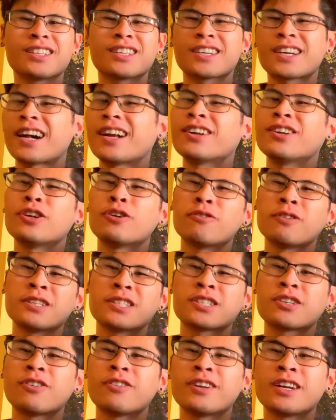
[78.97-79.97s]
to kind of know
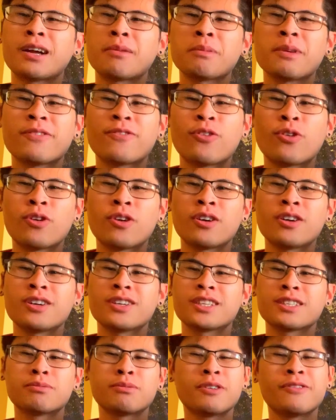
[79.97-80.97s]
what's going on
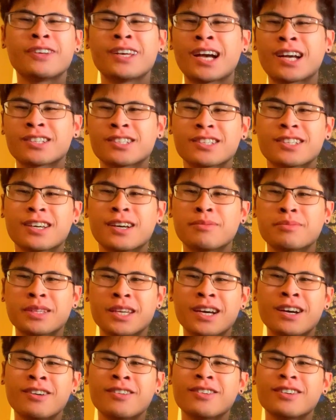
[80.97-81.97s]
before this movie actually
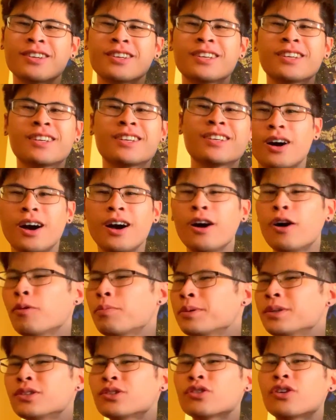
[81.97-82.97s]
comes out. I
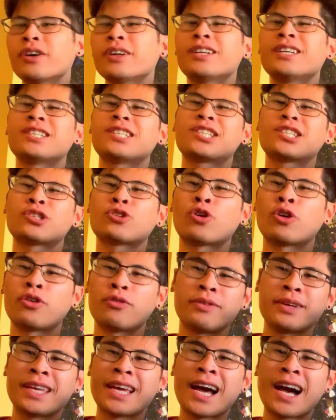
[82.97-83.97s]
hope you enjoyed this
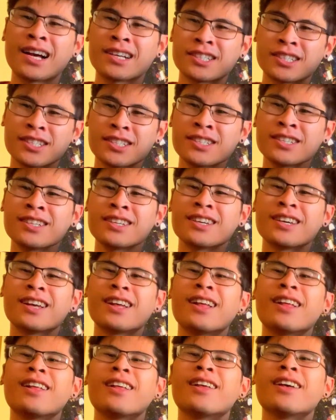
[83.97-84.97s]
short reaction.
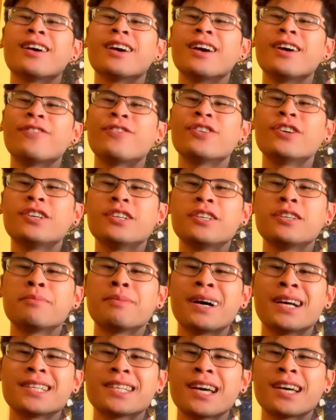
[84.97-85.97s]
If you're new to
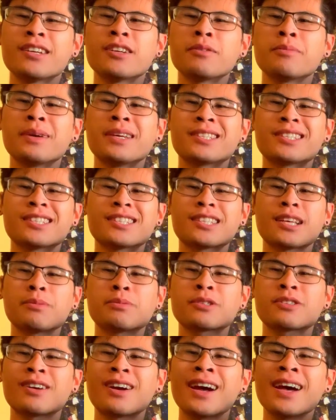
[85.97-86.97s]
my channel, make sure to
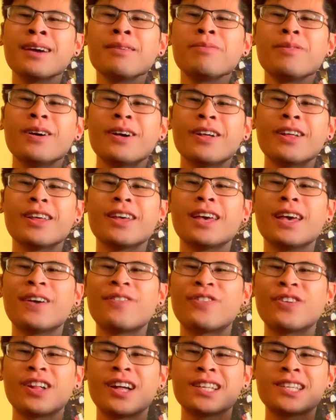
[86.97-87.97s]
subscribe.
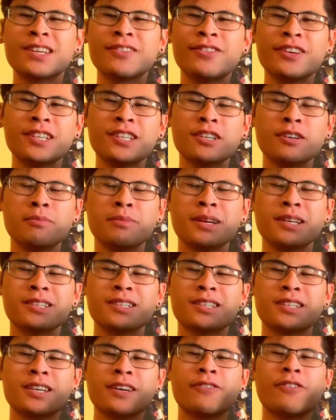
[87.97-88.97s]
If you liked the video, make
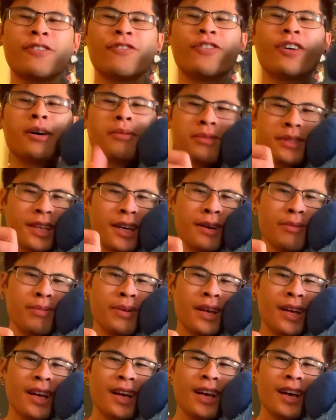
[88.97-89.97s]
sure you give it a thumbs
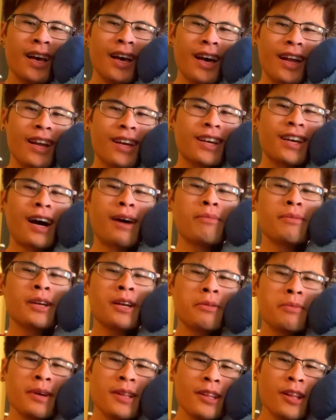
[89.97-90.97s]
up and a comment
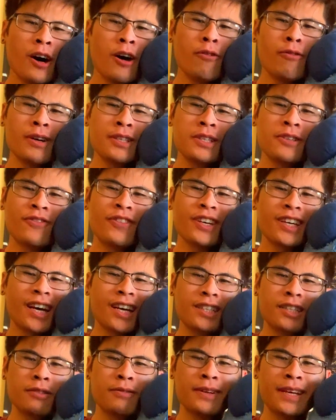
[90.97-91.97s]
down below what you think
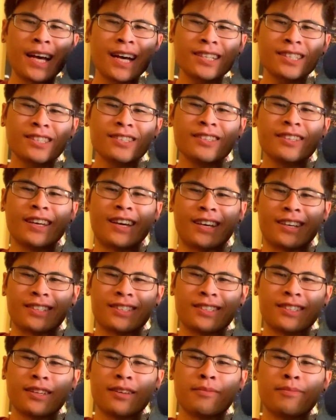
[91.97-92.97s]
I should react to
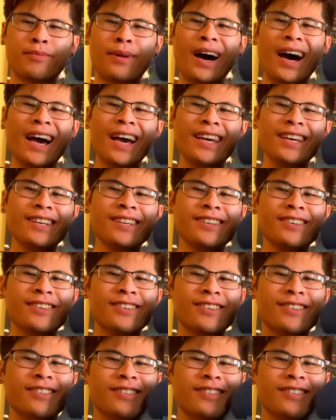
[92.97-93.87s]
next. Bye!